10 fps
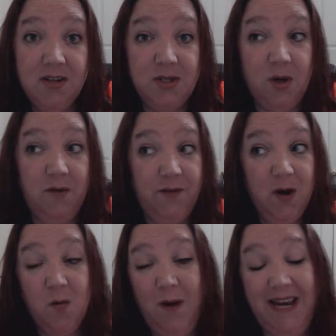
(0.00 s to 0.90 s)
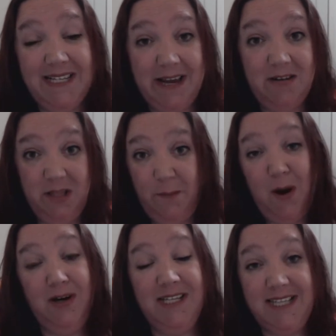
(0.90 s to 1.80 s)
So if you're way down in the
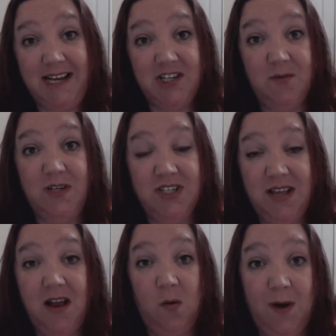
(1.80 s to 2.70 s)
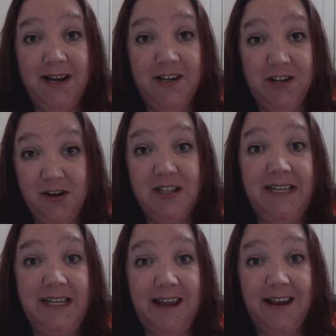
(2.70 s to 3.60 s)
party section, which is aisle 1 and you're
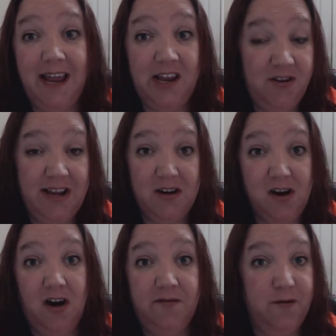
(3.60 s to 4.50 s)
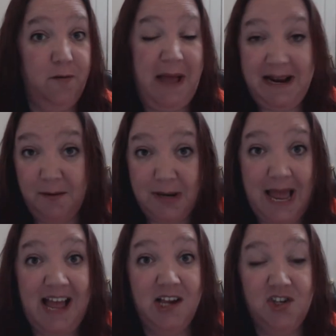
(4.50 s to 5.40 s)
cleaning and you get a call for backup
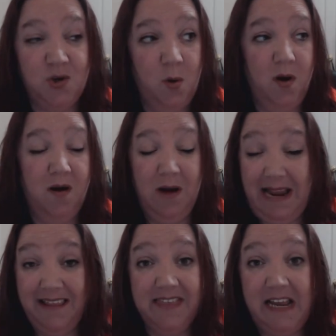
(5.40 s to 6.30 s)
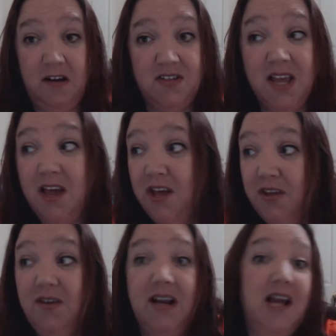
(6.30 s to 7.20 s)
cash or anything else,
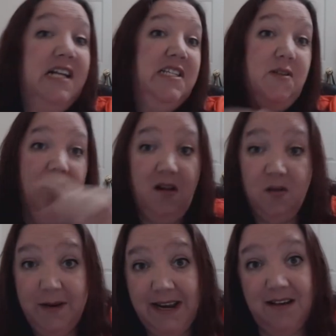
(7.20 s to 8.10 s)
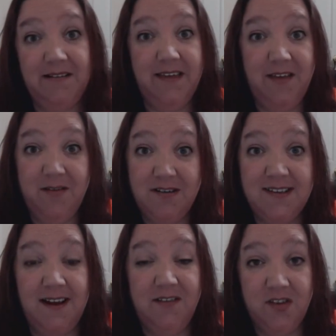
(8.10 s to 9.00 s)
you got to hustle all the way down to the other
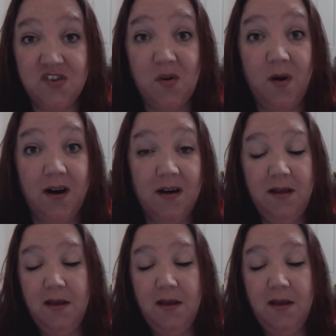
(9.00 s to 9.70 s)
side of the store.